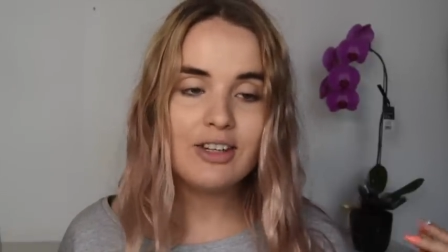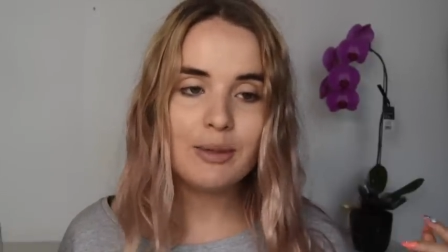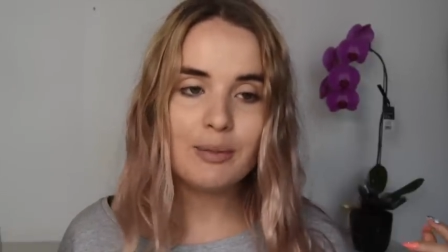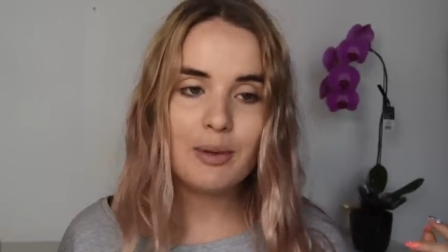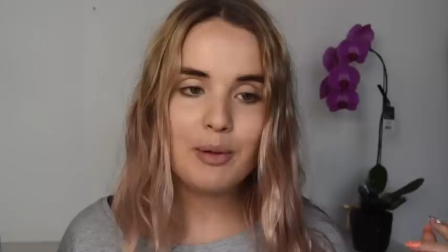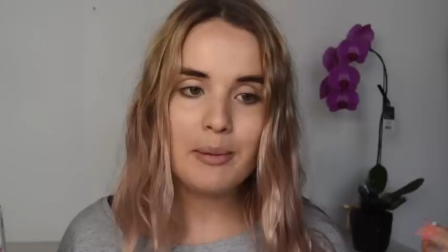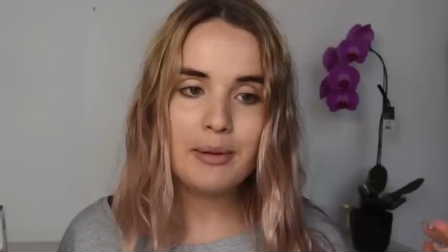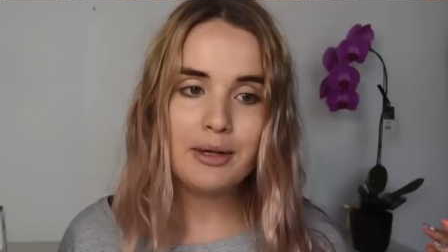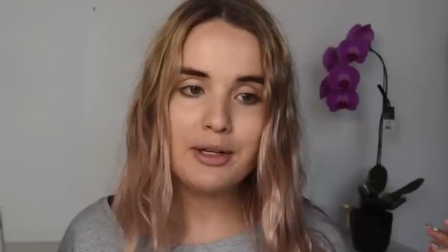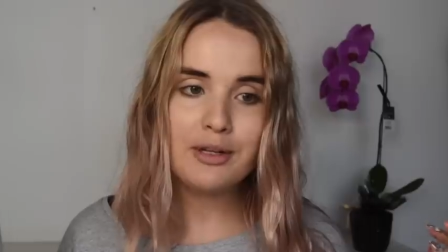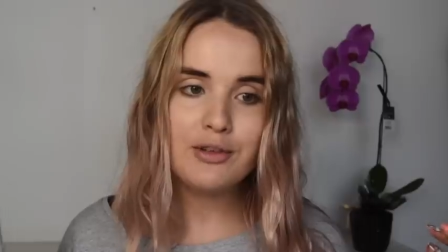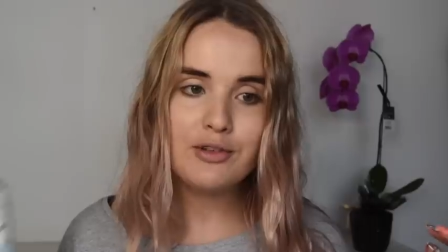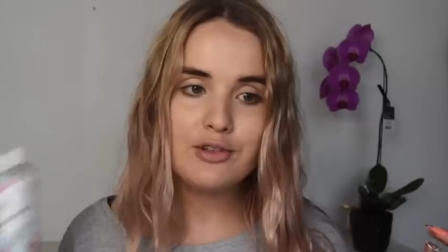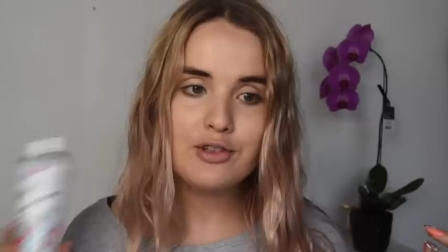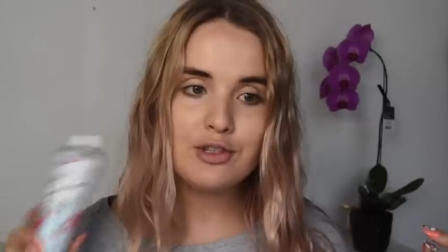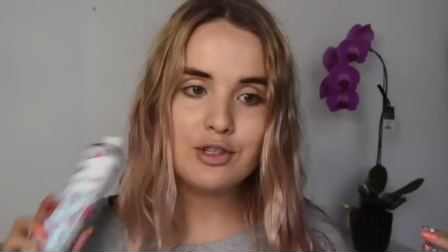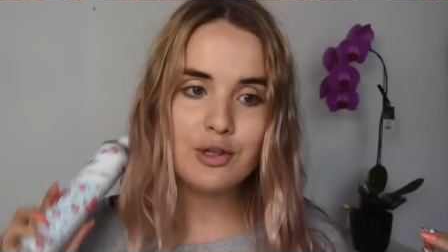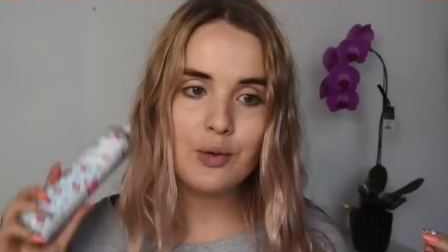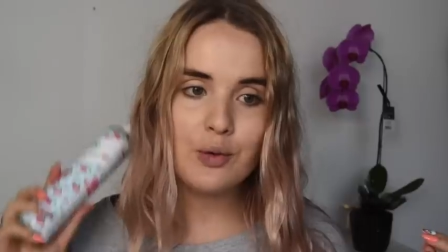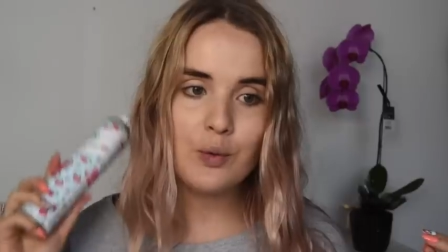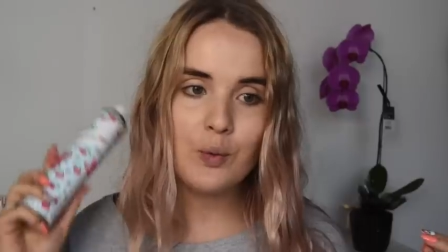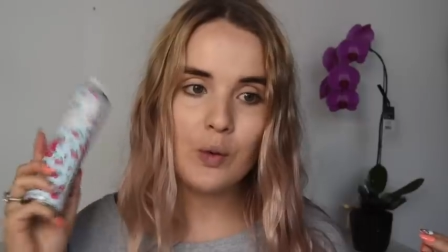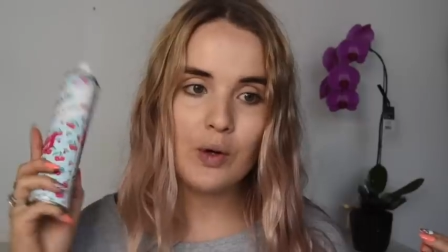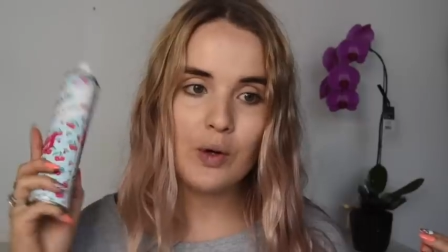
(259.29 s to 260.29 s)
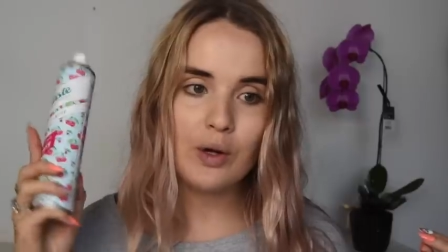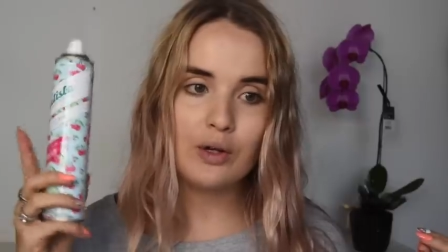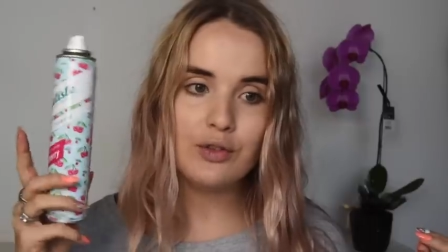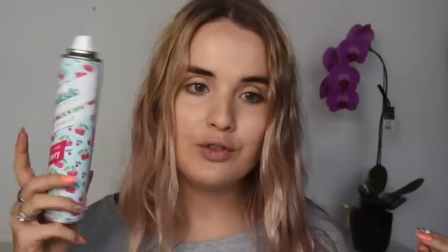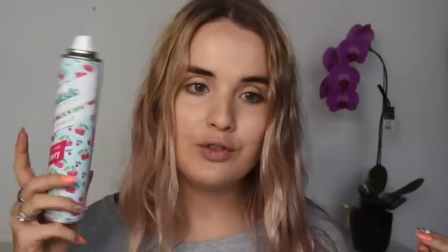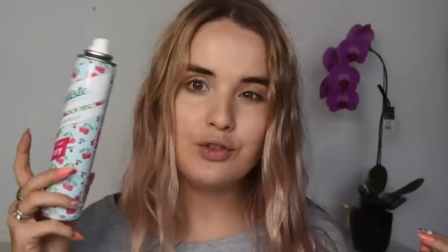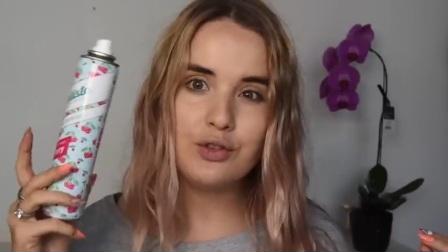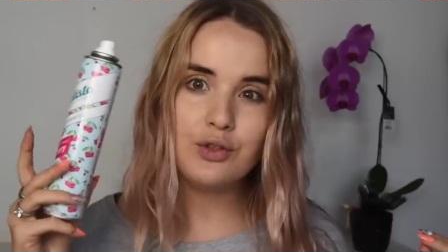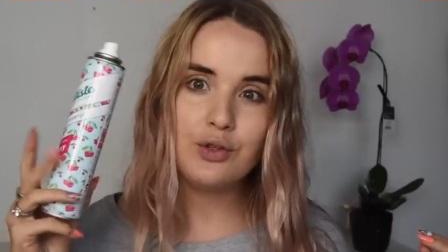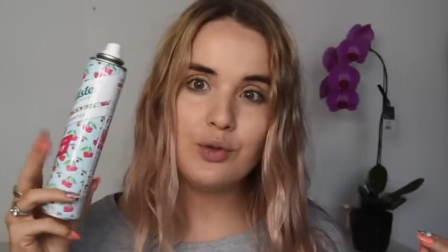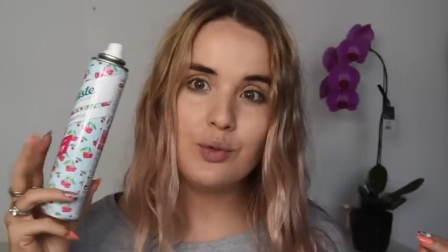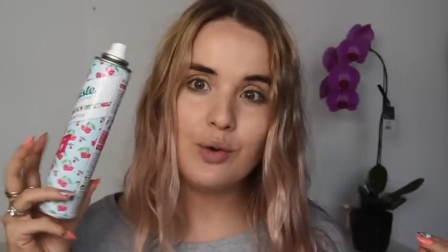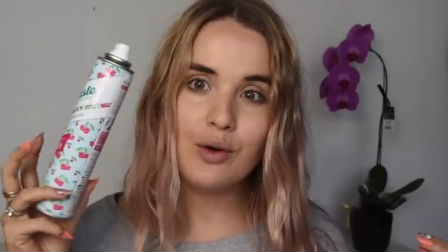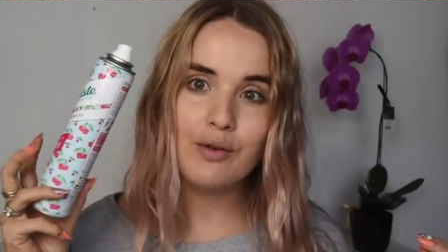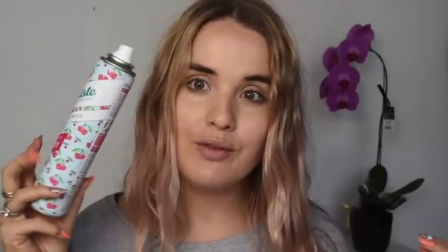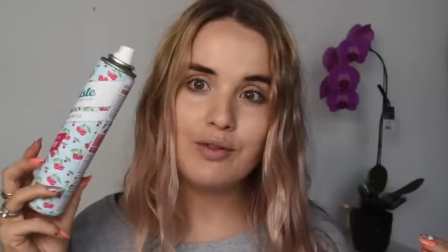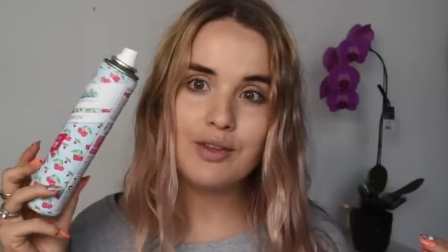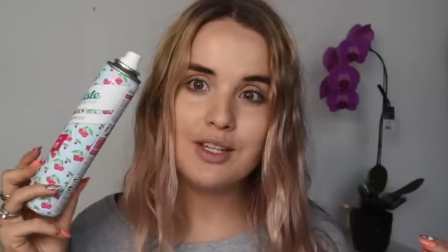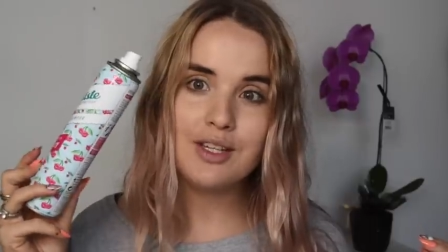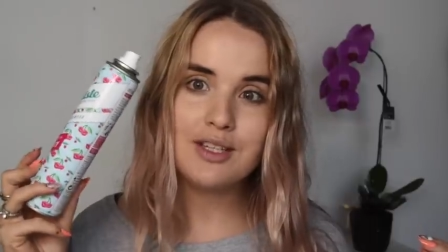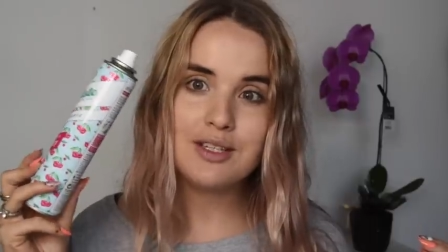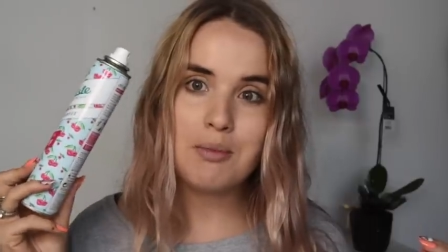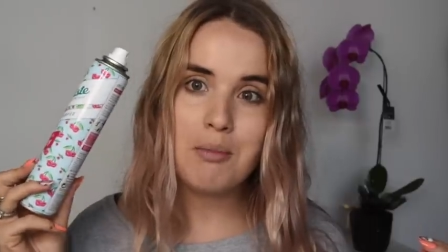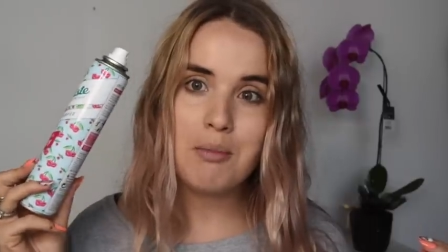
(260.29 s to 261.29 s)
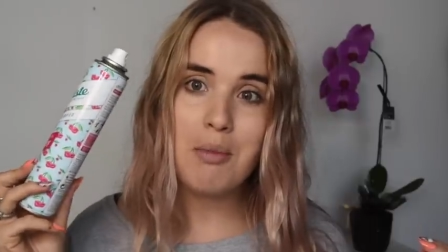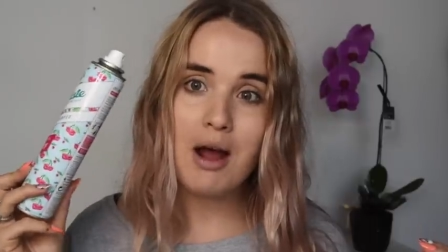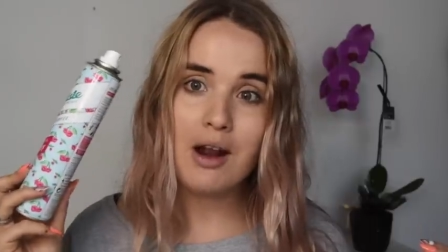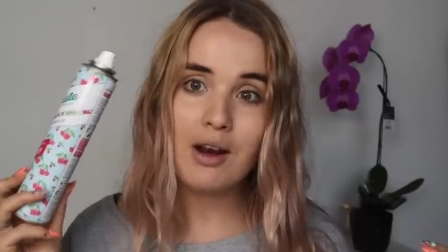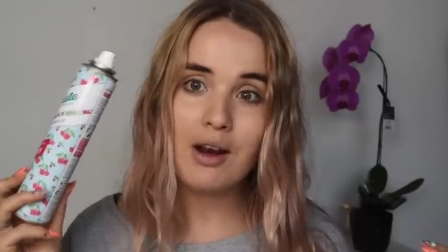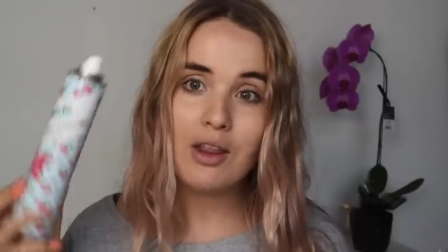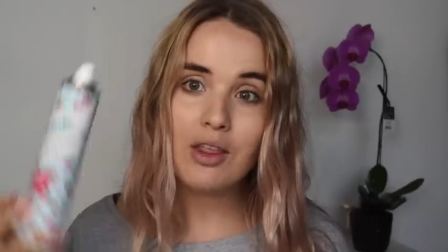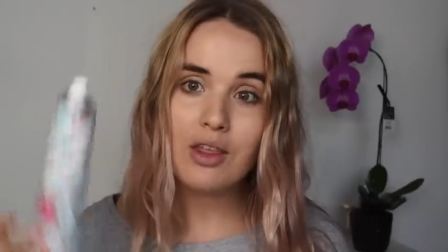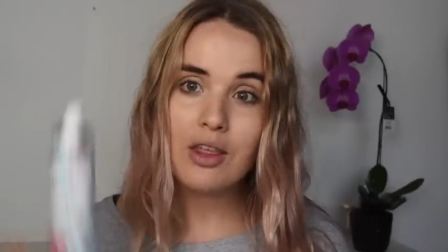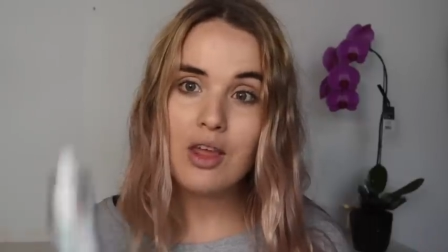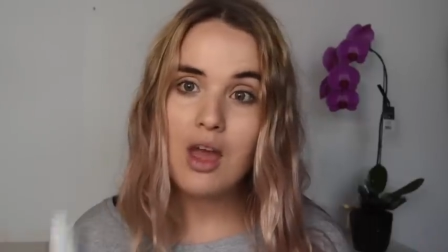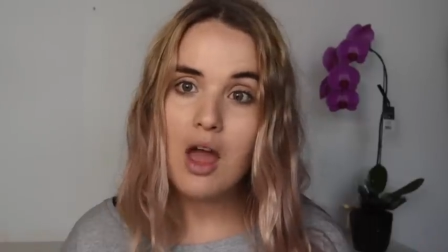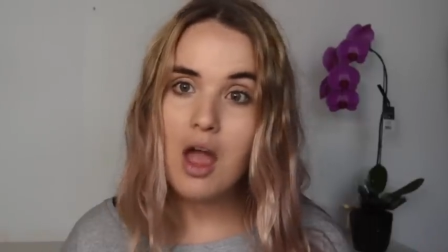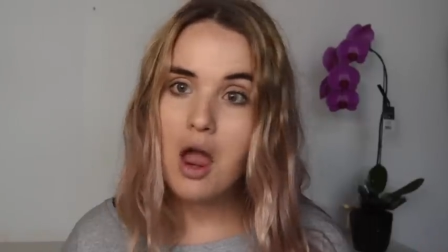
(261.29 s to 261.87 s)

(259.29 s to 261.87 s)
I probably use, 2 of these a month.